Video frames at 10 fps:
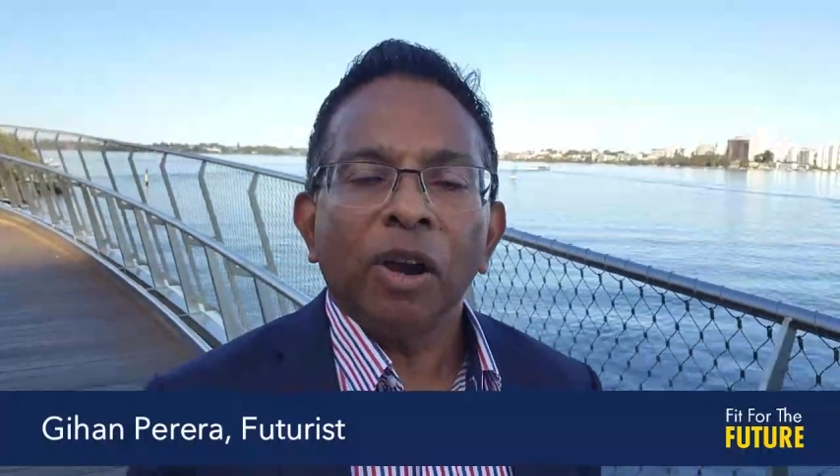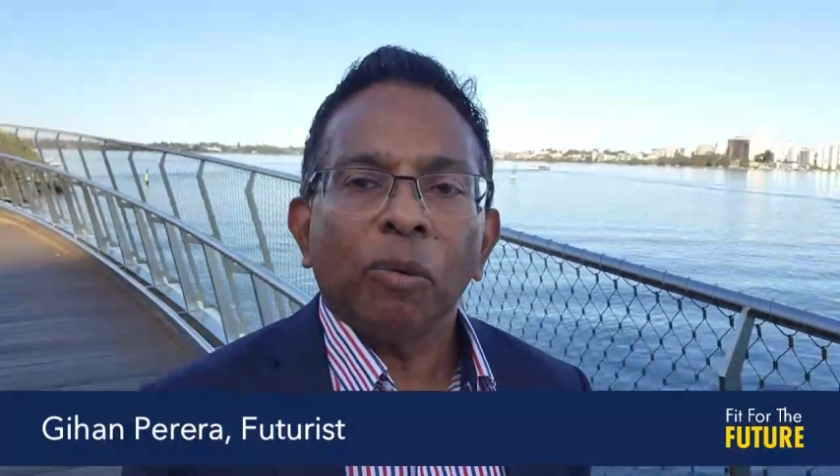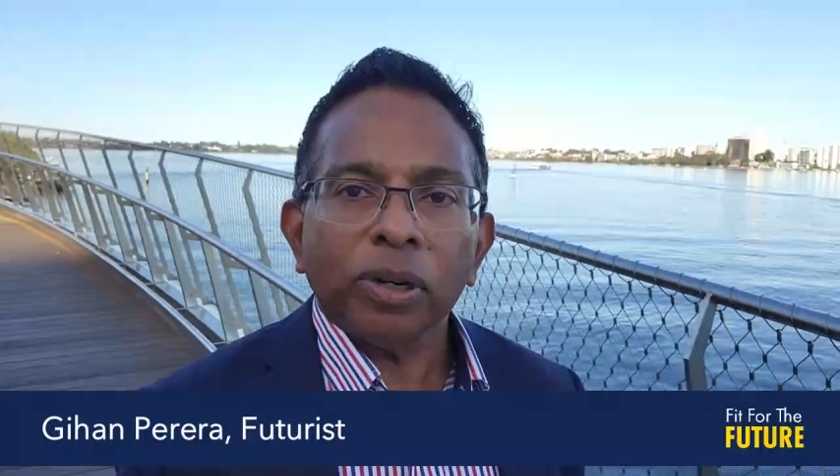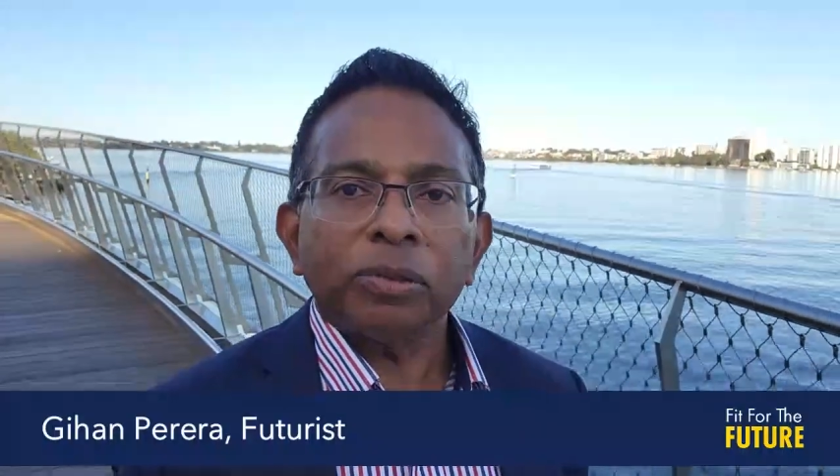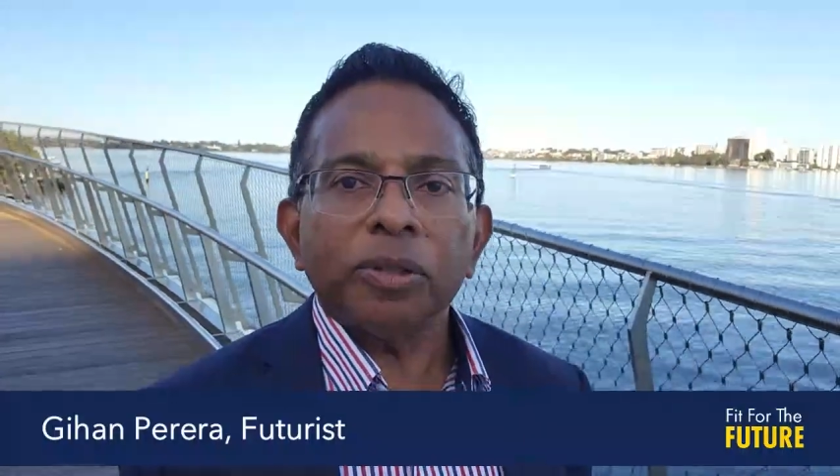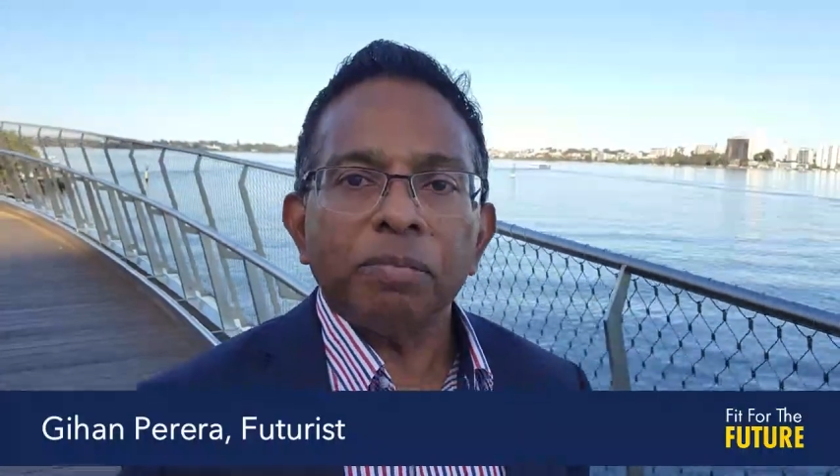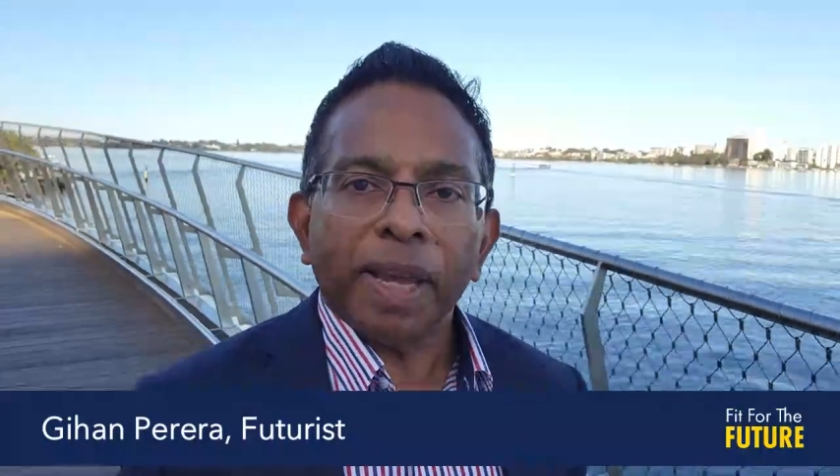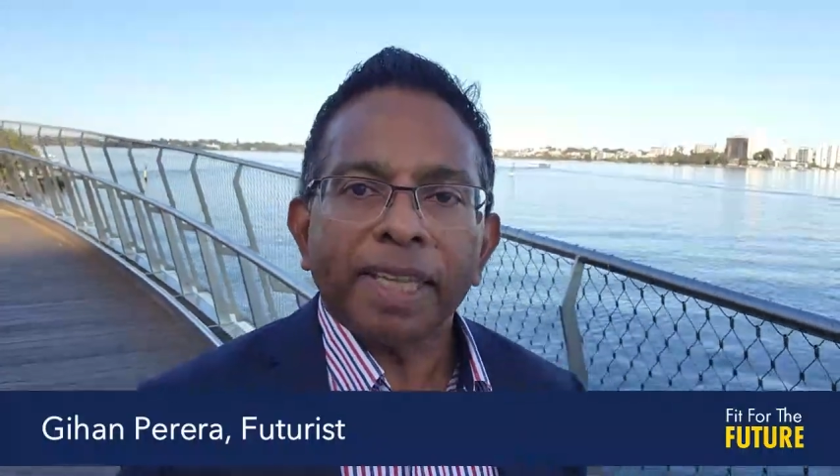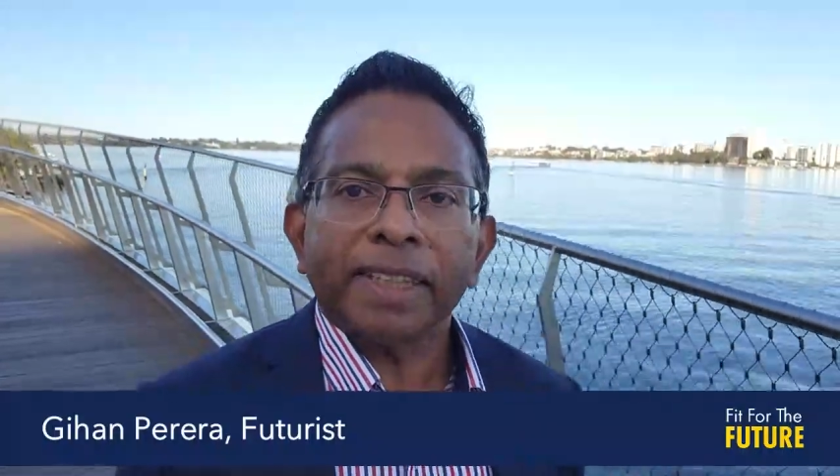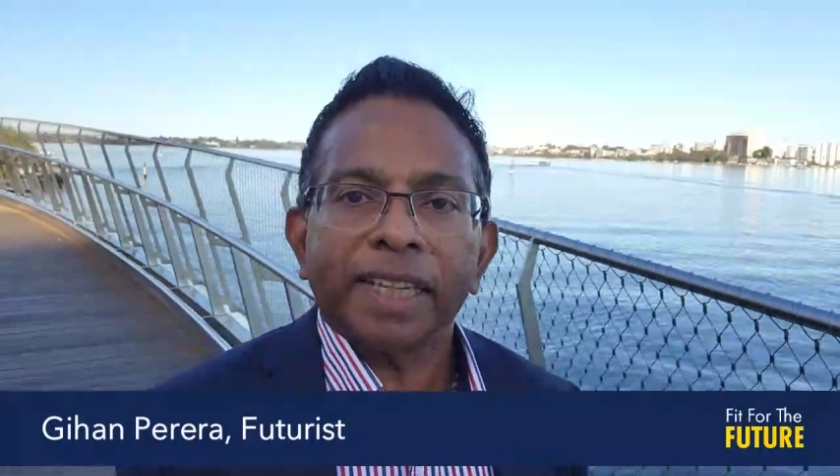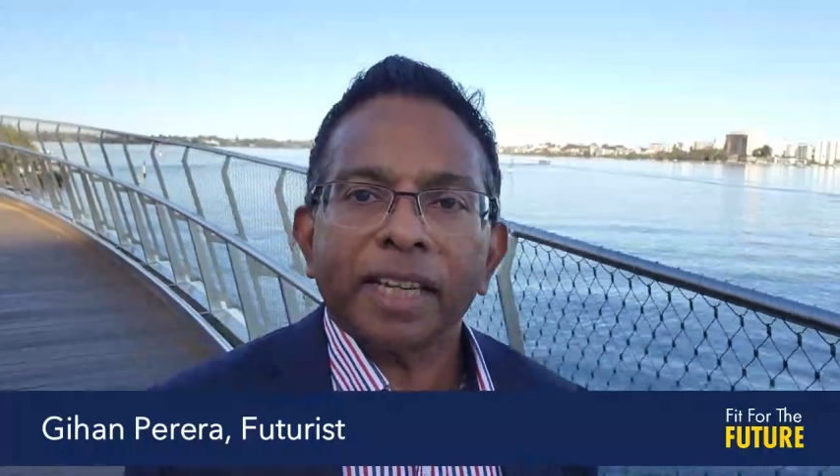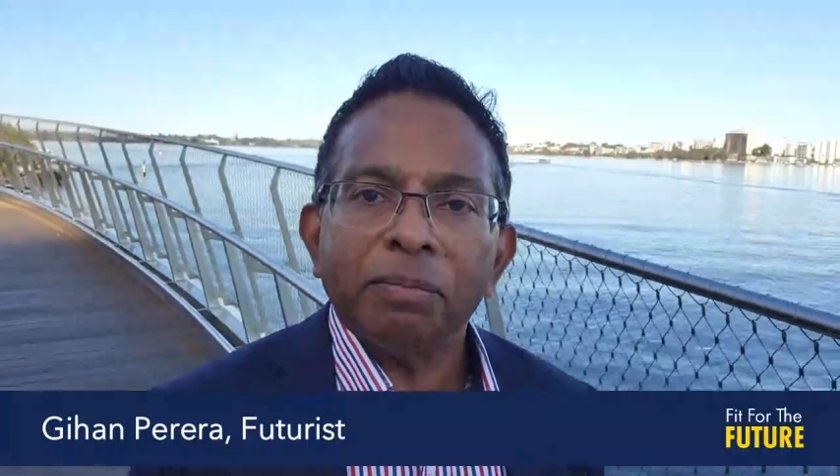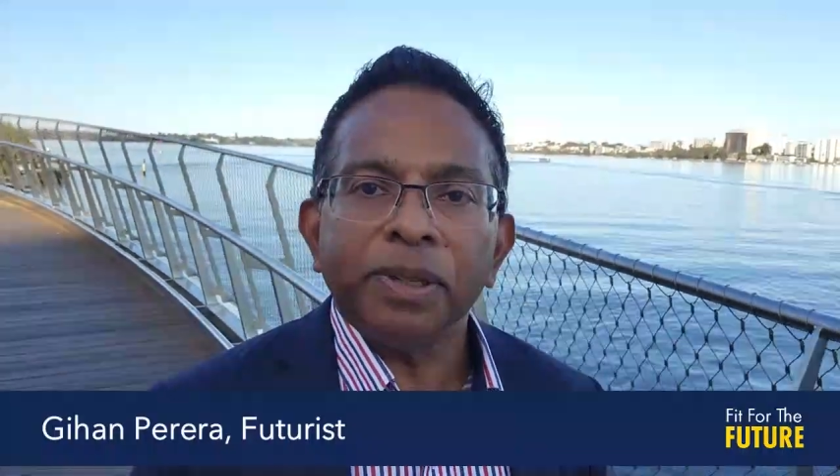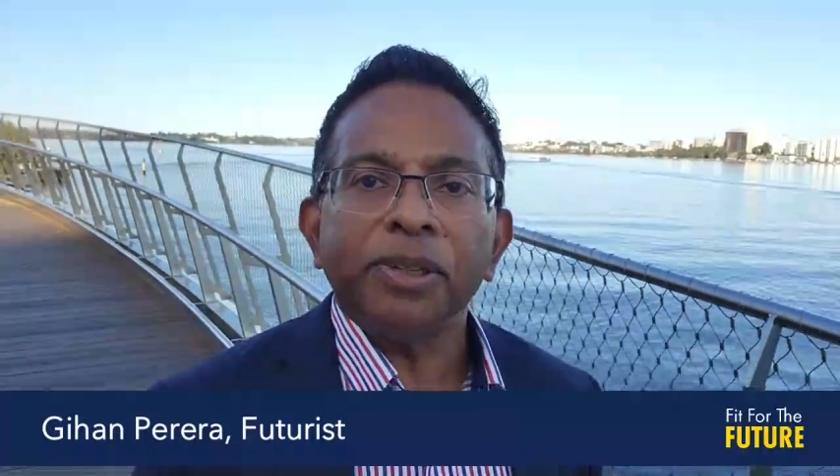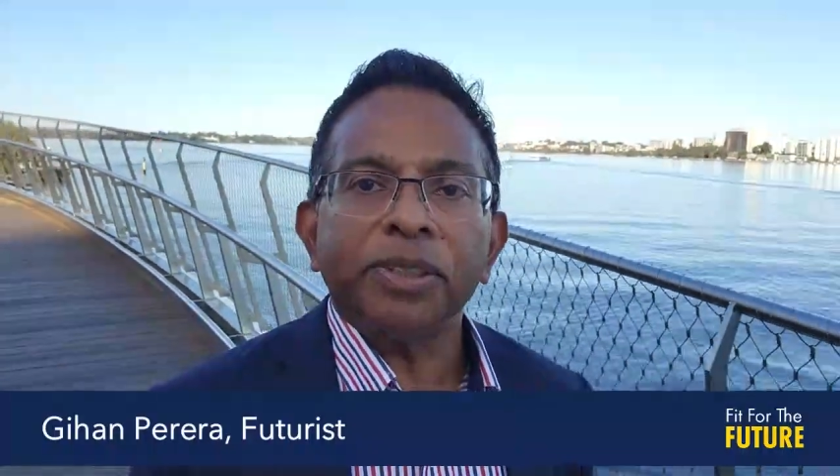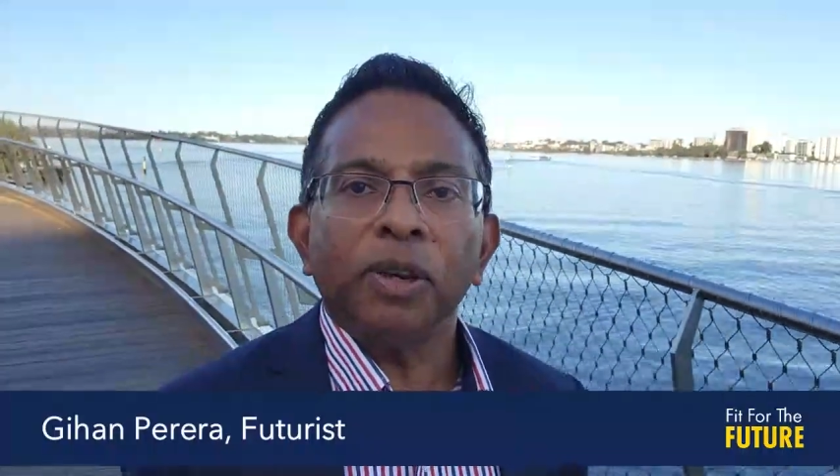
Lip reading: what would make the commute